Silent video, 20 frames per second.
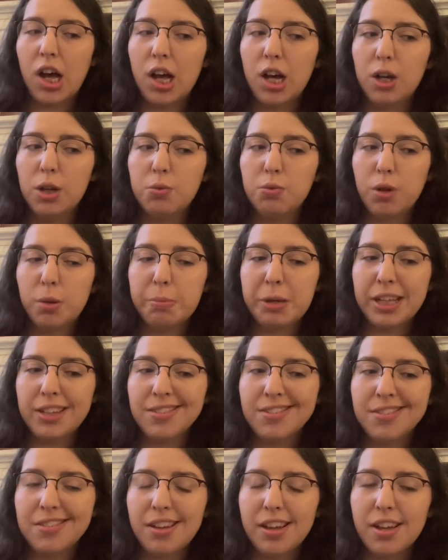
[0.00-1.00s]

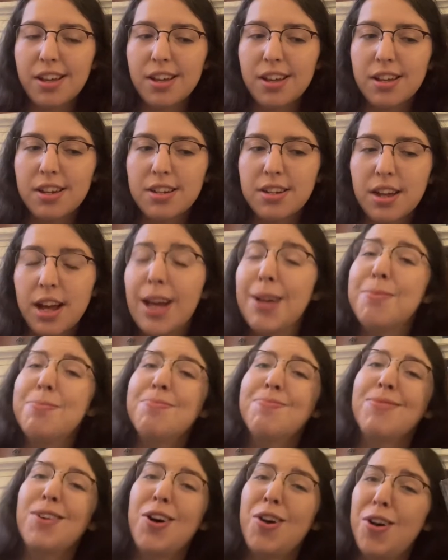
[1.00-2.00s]
romance, and
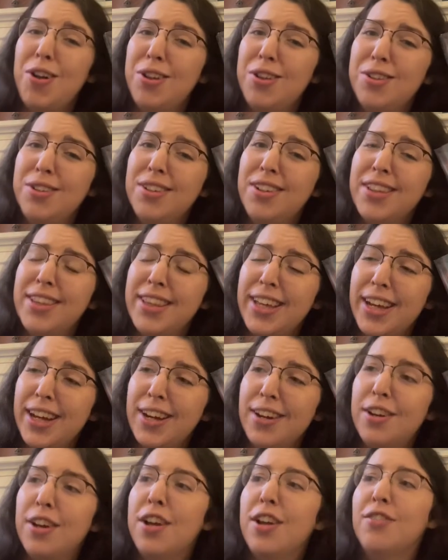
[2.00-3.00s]
I'm all
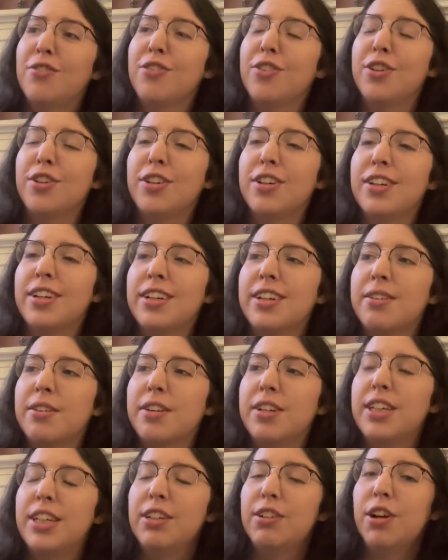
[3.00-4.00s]
there for
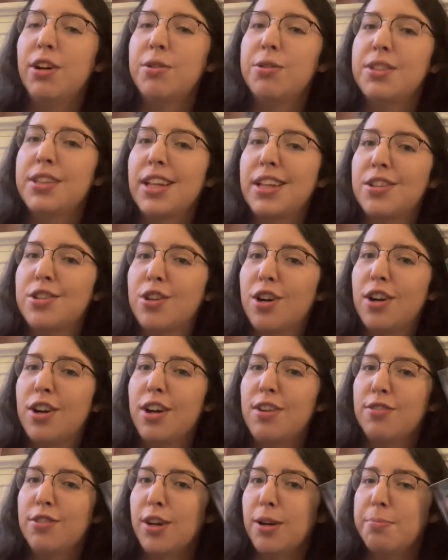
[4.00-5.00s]
heroes that start
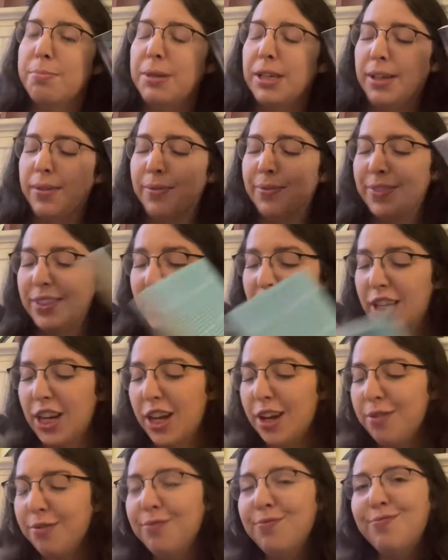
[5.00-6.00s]
off grumpy, you
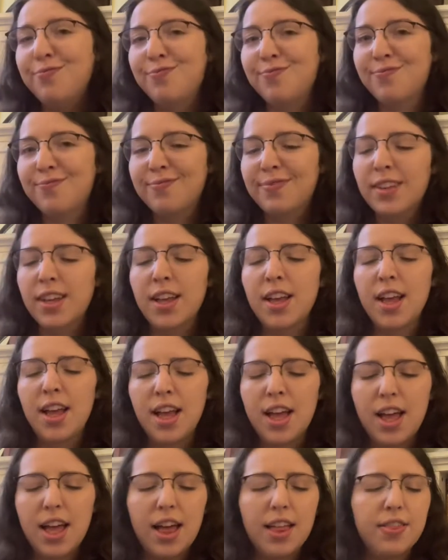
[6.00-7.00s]
know?
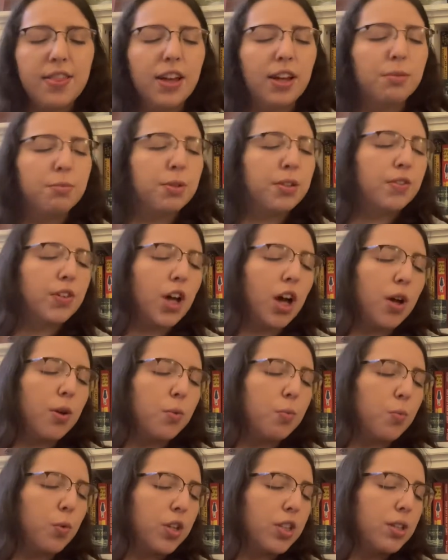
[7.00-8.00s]
And then we've got
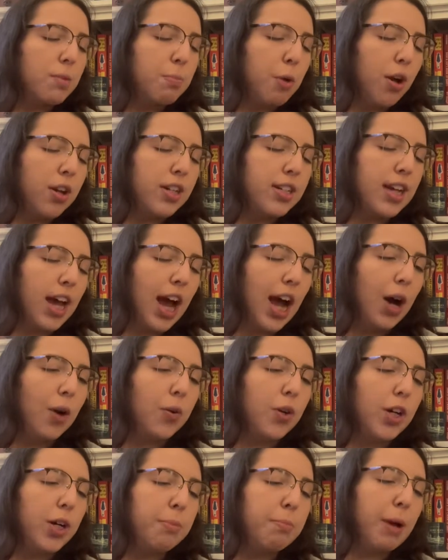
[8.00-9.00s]
Once Upon a
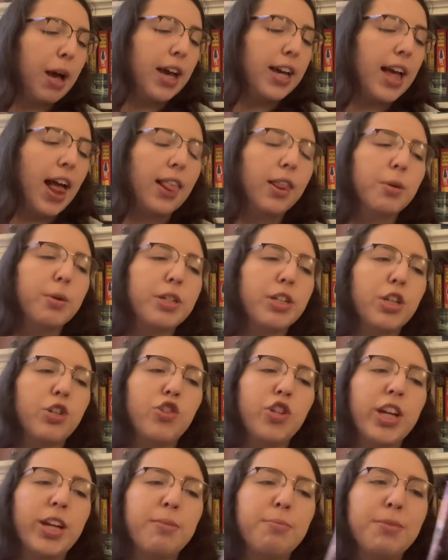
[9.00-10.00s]
Tower by Eloisa
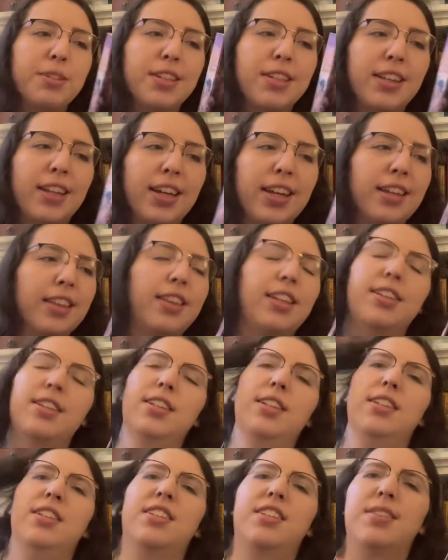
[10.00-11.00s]
James. Like, this
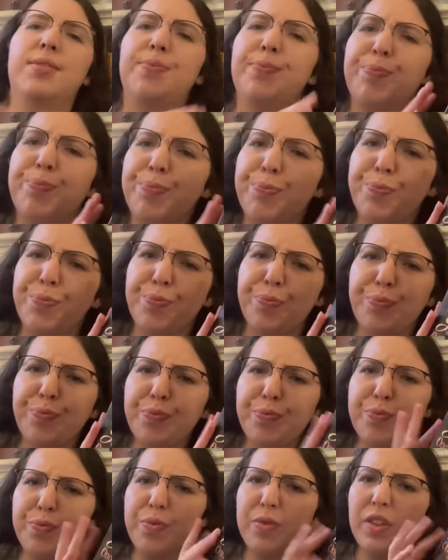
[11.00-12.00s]
is
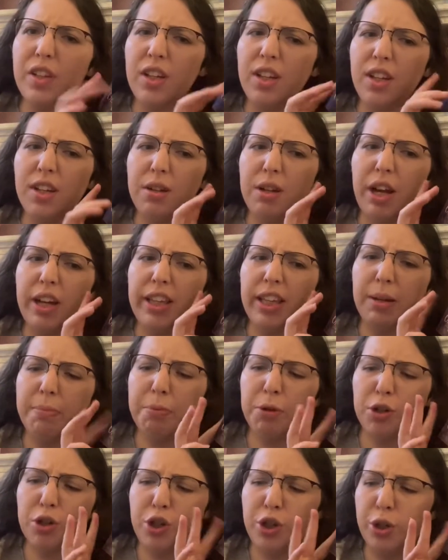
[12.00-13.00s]
I think
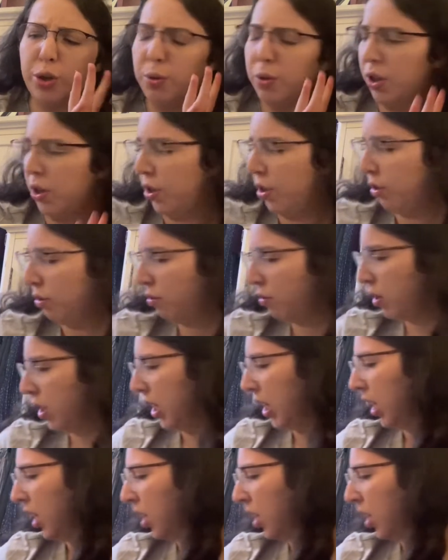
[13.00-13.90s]
book 2 or 3